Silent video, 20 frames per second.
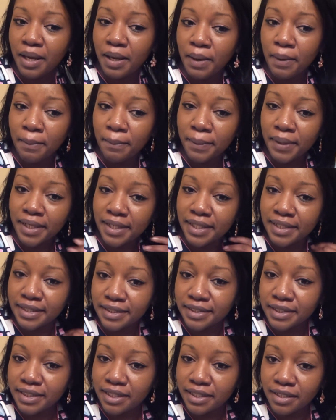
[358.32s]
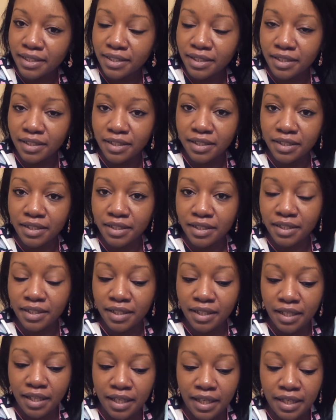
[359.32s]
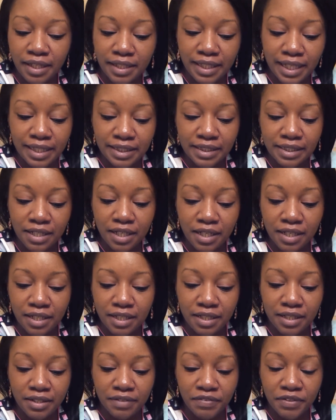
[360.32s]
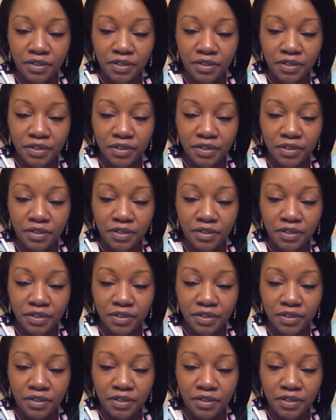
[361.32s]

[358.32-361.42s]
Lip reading: But yeah, I took a few